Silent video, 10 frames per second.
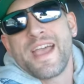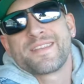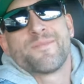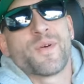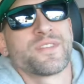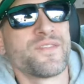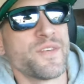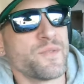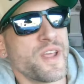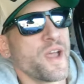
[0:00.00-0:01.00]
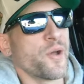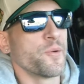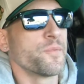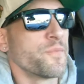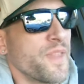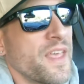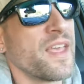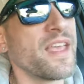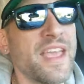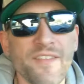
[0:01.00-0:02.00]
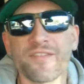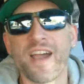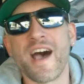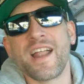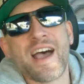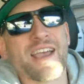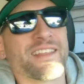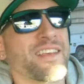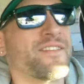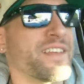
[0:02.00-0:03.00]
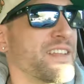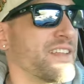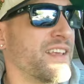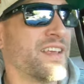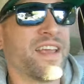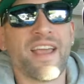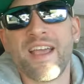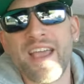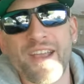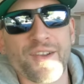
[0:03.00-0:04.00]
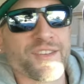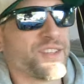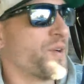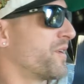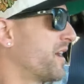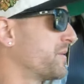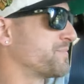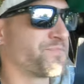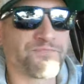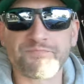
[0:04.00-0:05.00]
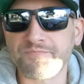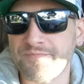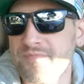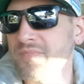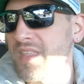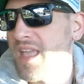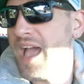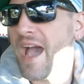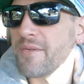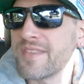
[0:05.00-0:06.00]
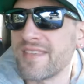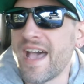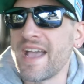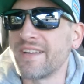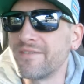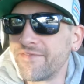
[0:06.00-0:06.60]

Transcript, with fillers: as most of you know, if not, I live in Arizona, outside of